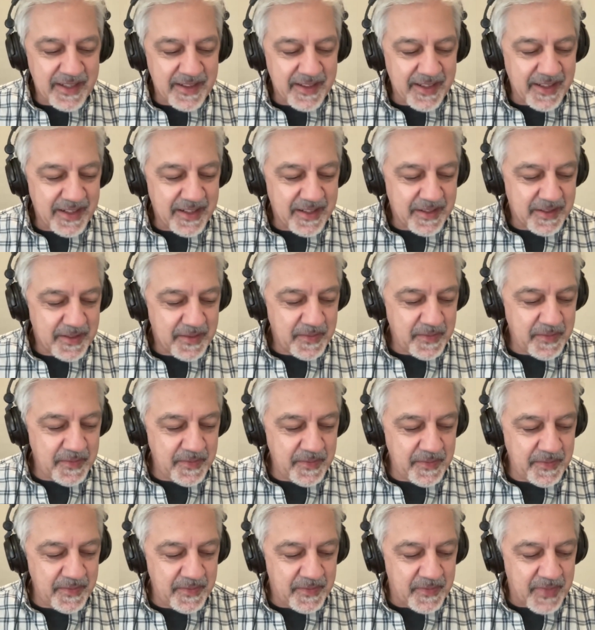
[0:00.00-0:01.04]
think
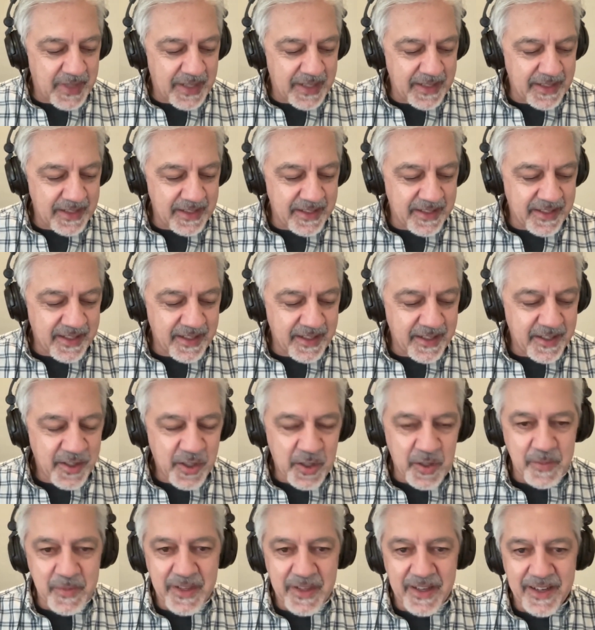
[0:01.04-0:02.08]
it's not a
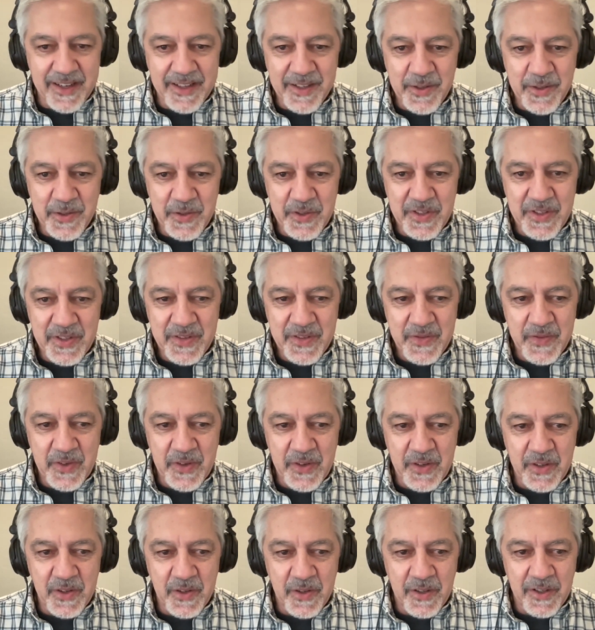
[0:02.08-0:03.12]
term that I use
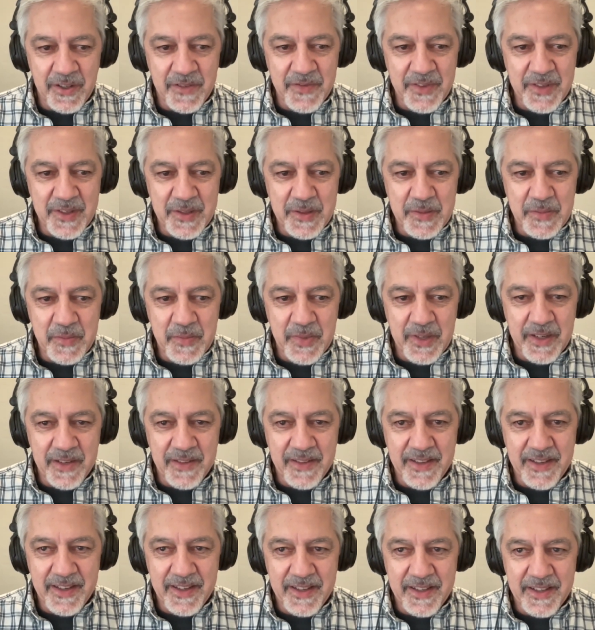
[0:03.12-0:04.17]
very often, but I
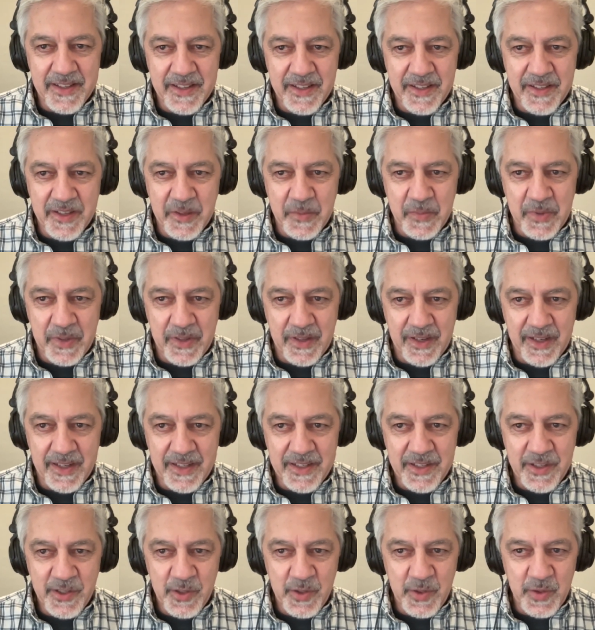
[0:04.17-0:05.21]
think it does apply
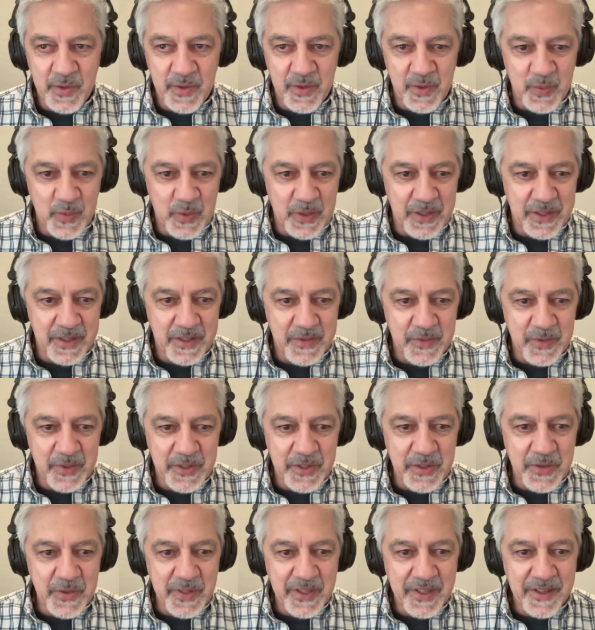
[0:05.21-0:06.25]
to the work we're
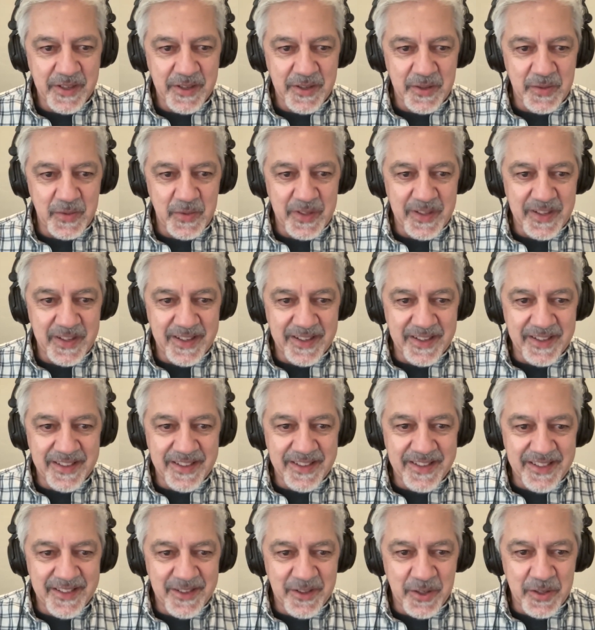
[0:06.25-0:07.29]
doing here within
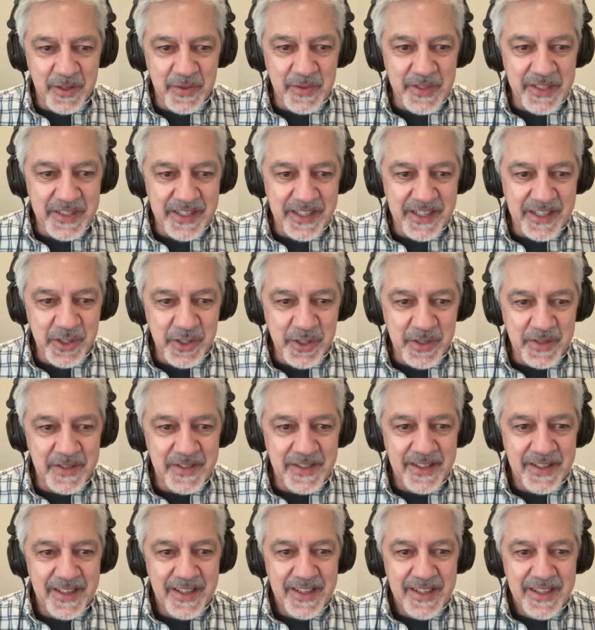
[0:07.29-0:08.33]

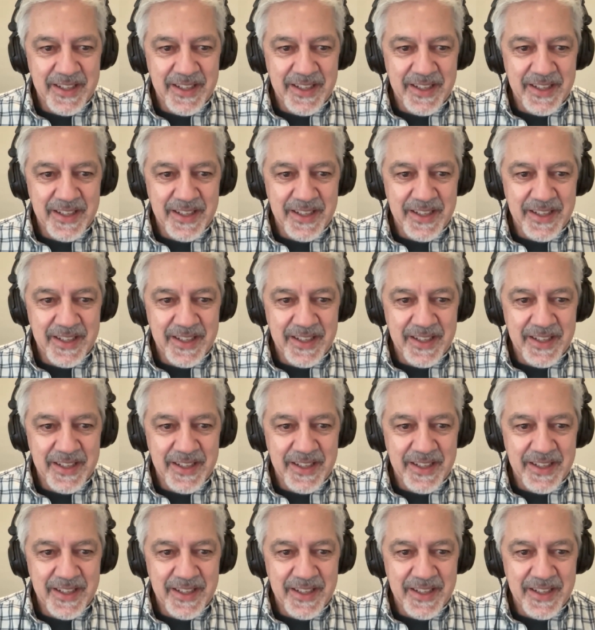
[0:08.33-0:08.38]
authorization.